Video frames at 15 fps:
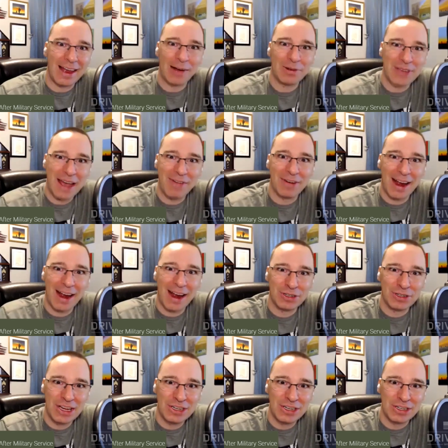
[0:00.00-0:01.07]
was having
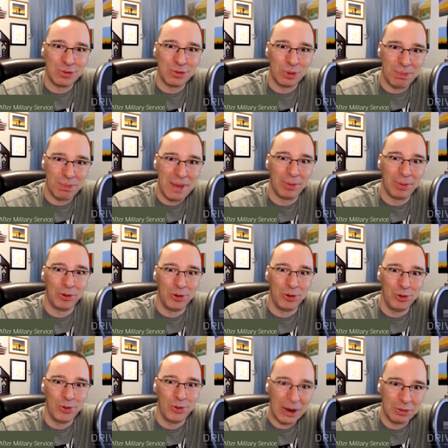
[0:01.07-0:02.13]
conversations with people
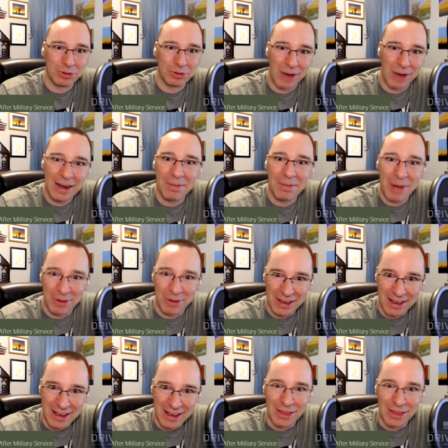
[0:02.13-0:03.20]
who I was writing about
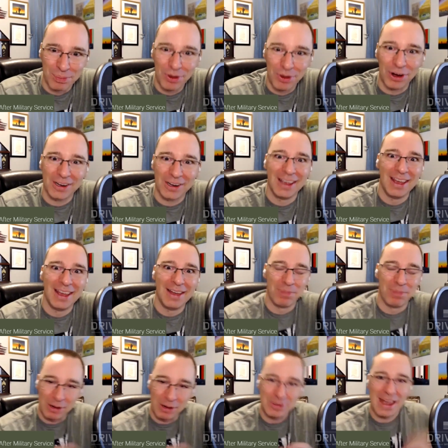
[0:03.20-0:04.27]
in the book,
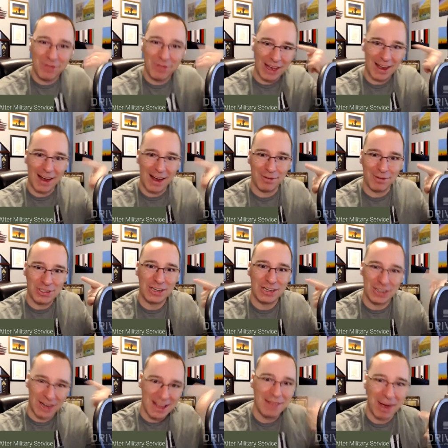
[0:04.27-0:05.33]
but I was yeah. having that
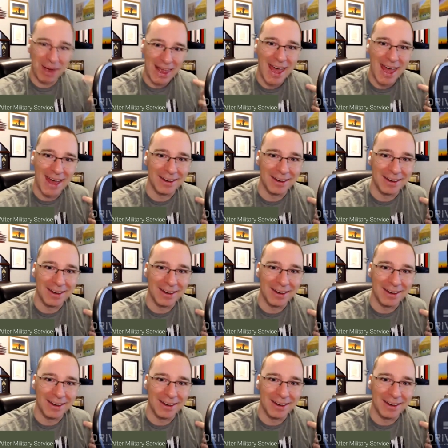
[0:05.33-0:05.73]
conversation in my head.